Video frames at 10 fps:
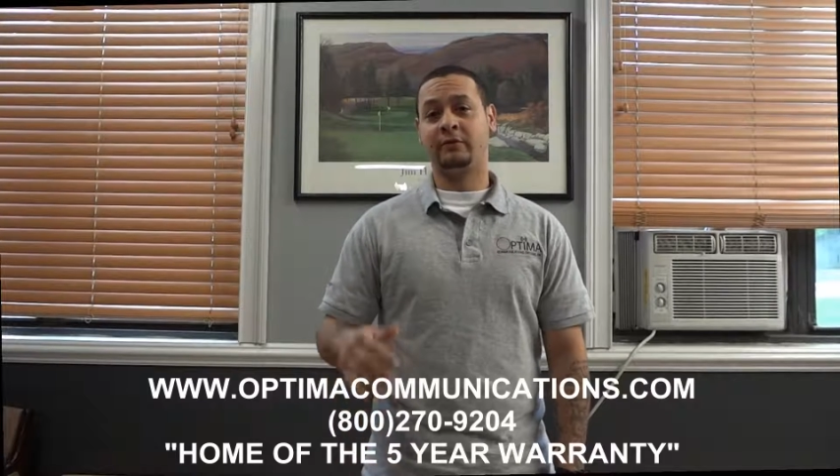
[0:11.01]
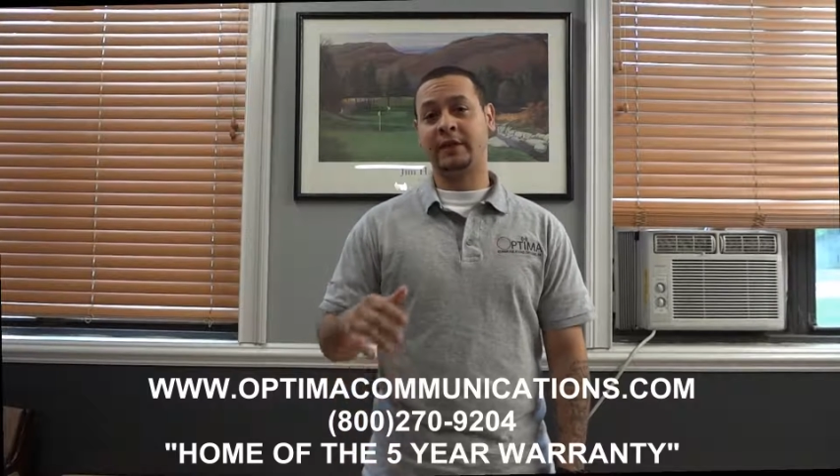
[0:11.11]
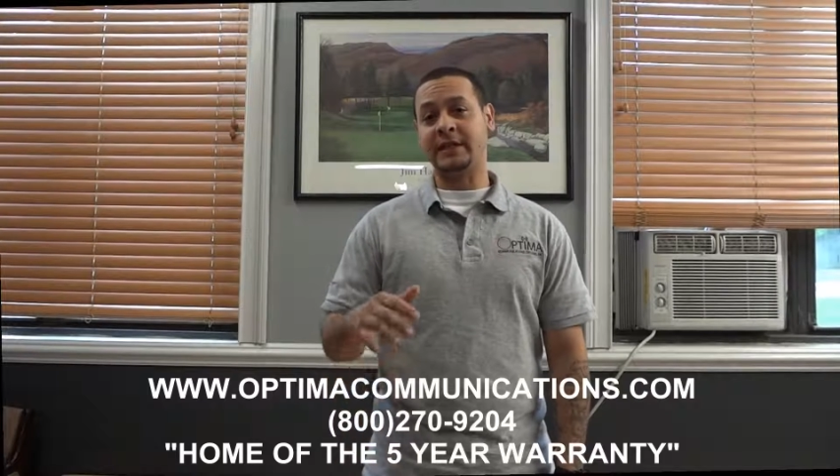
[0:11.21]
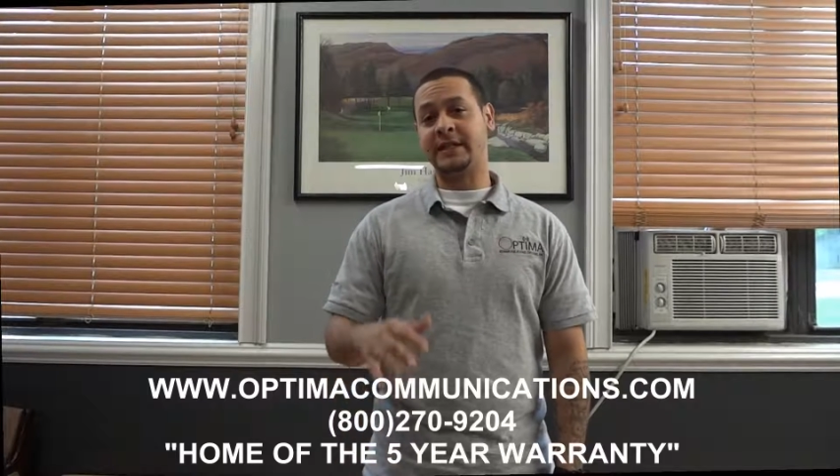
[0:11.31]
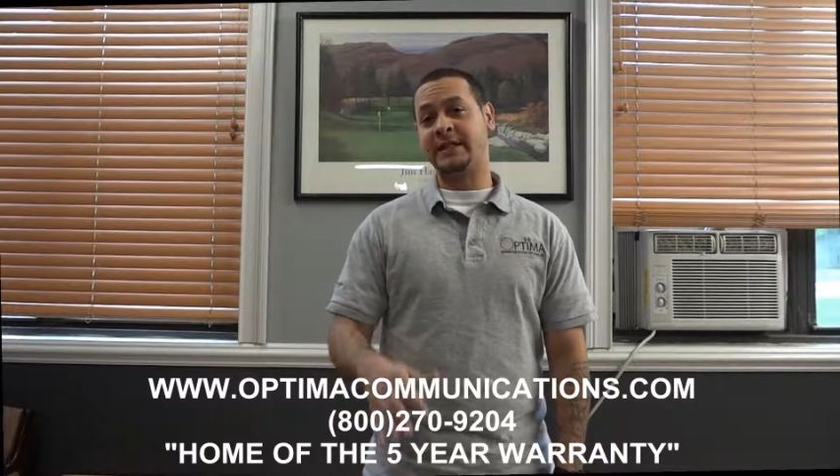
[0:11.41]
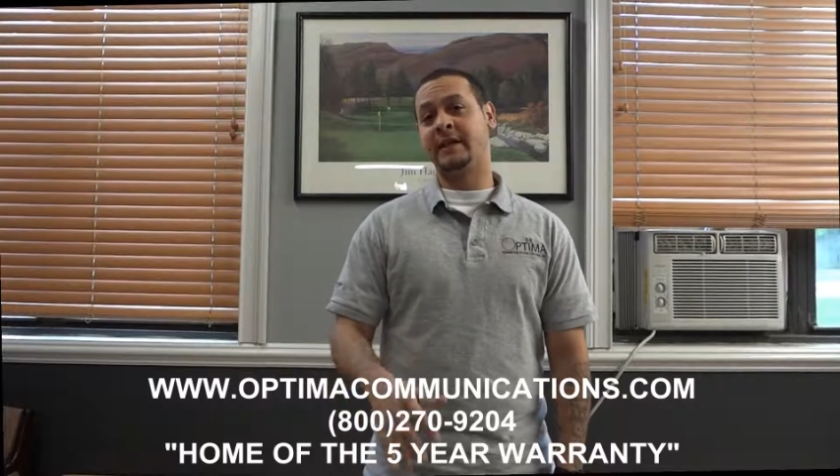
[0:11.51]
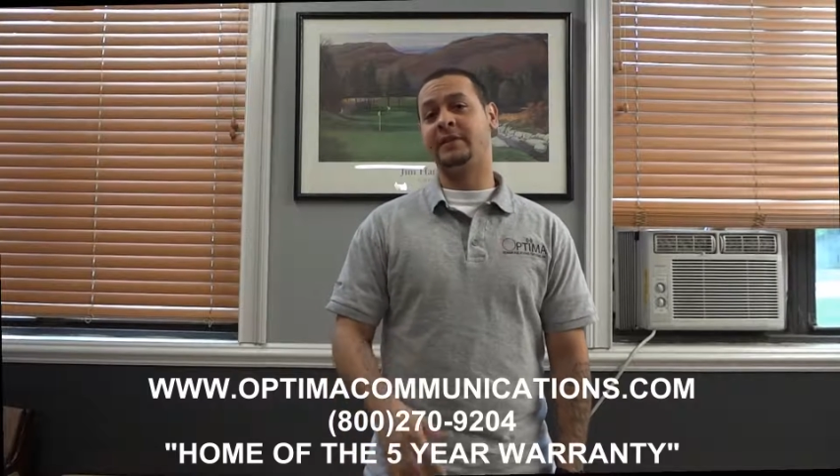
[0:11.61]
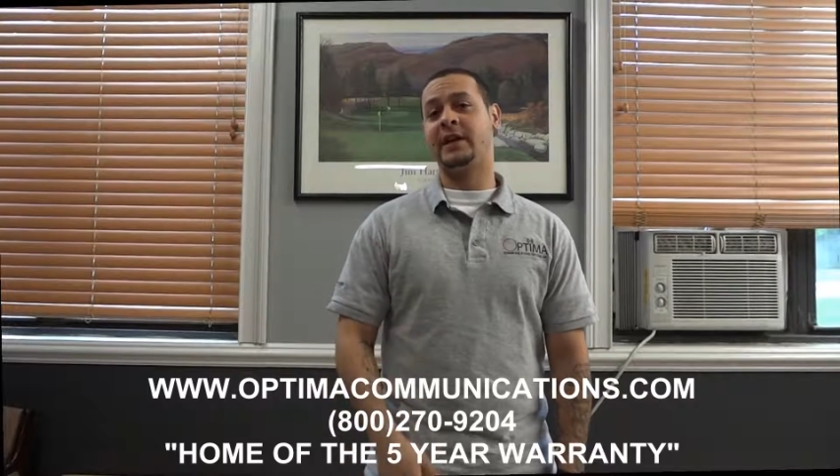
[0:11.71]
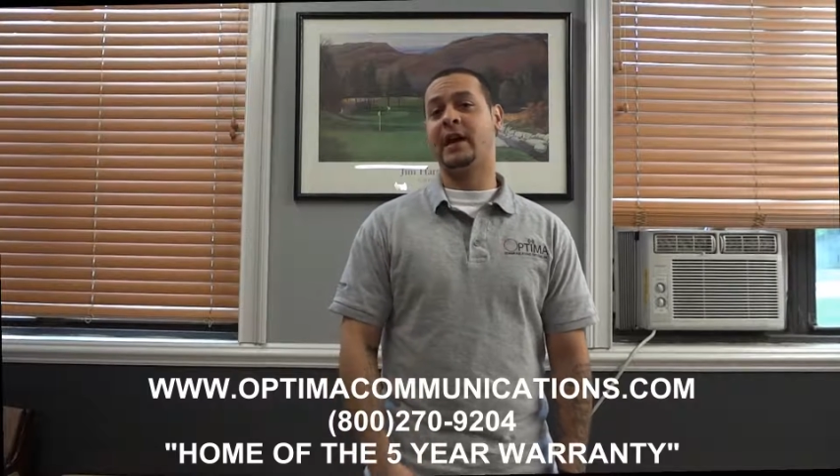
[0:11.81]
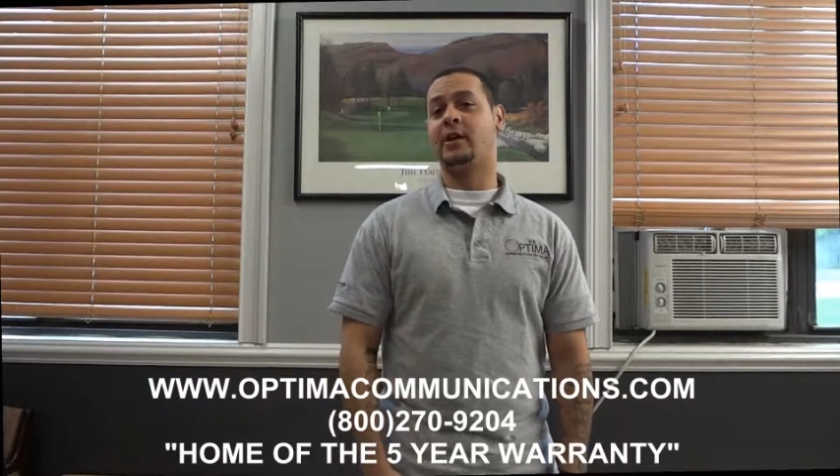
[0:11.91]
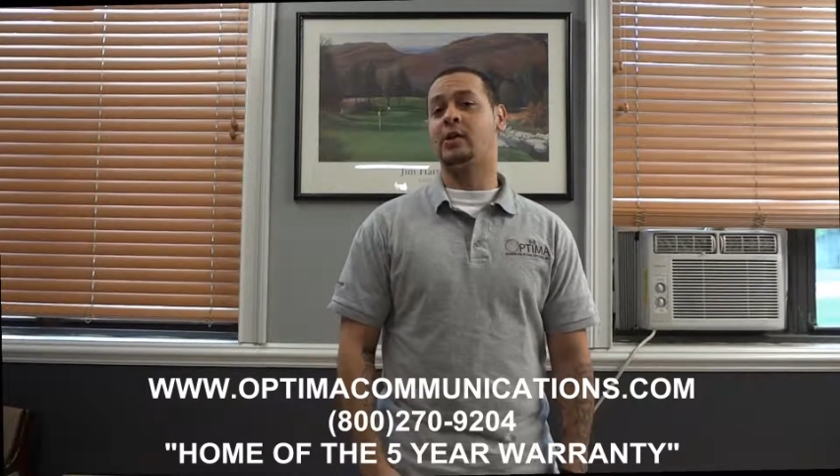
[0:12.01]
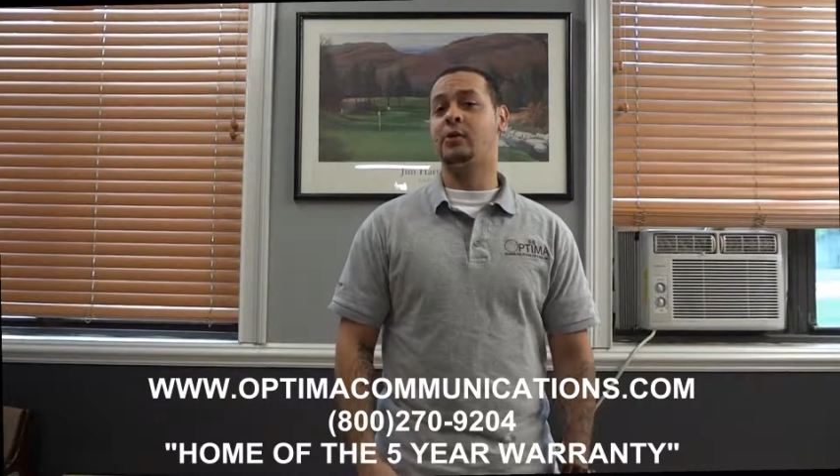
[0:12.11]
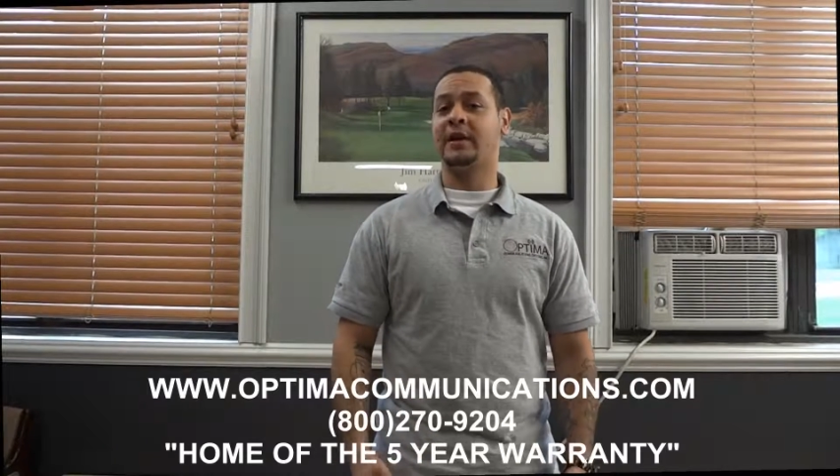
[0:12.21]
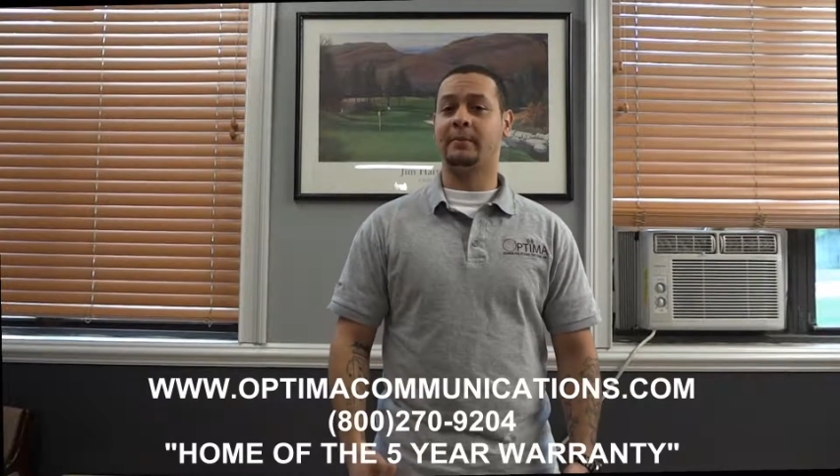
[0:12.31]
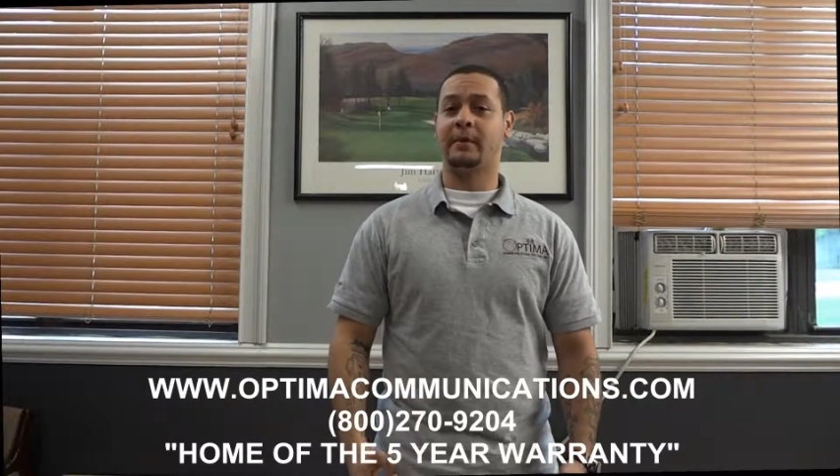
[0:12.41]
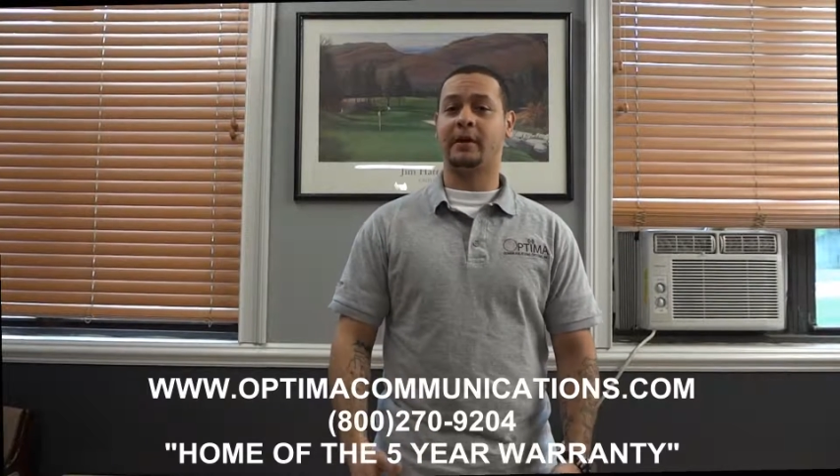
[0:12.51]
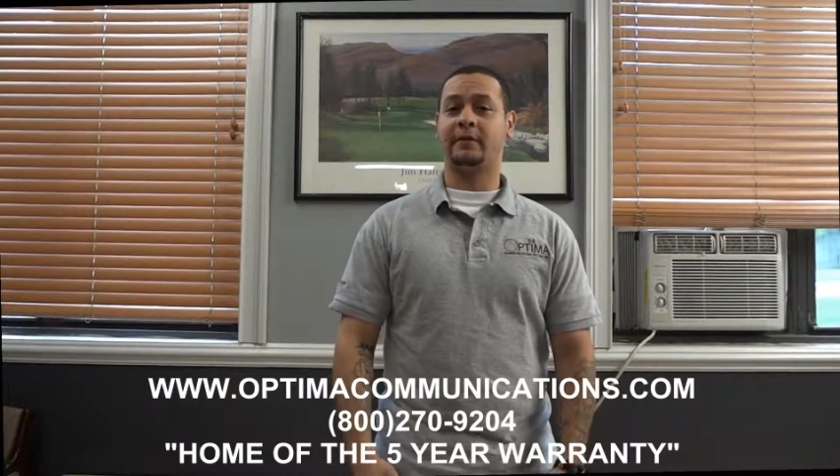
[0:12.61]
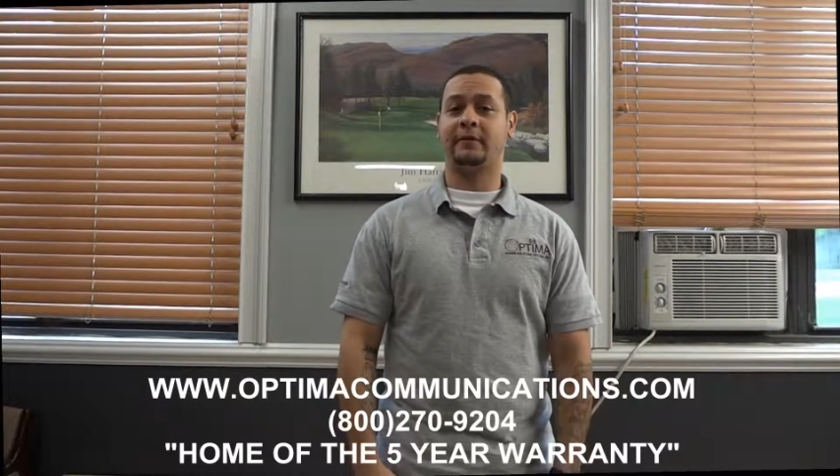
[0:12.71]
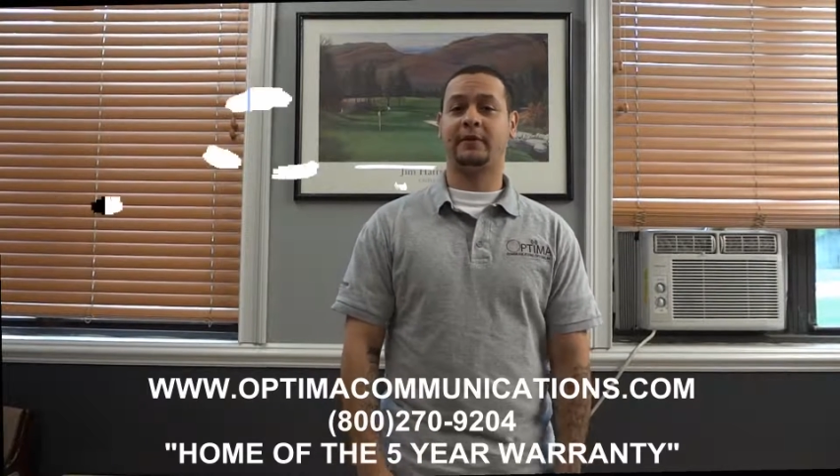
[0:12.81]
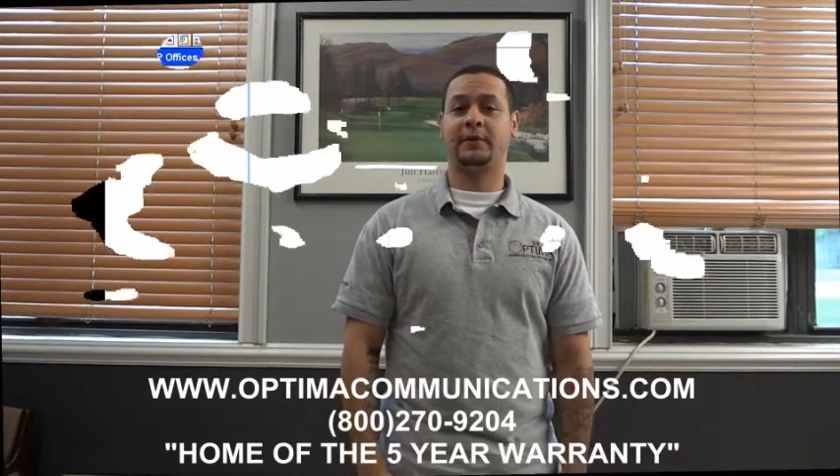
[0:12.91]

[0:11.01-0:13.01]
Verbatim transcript: release 7.0 and above.